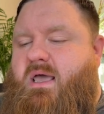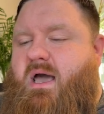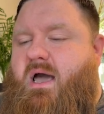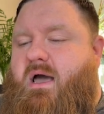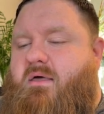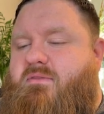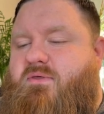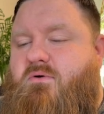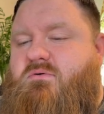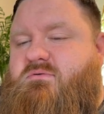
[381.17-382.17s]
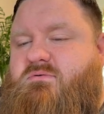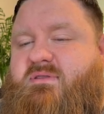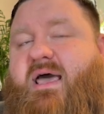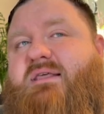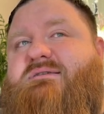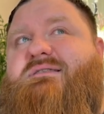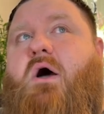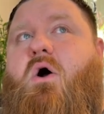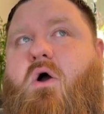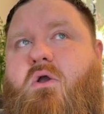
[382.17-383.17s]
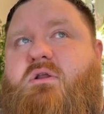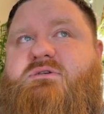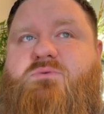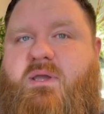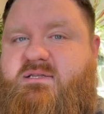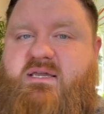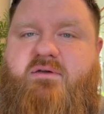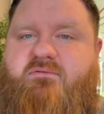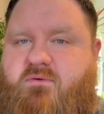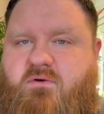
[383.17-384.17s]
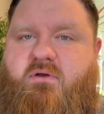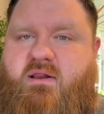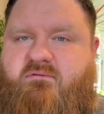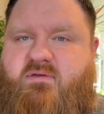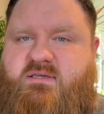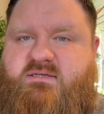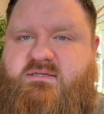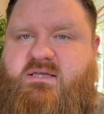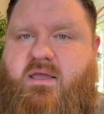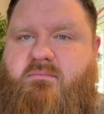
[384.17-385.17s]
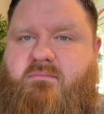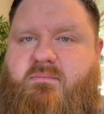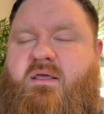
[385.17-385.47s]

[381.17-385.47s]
Uh, though that is the hardest way to get full credit for this assignment.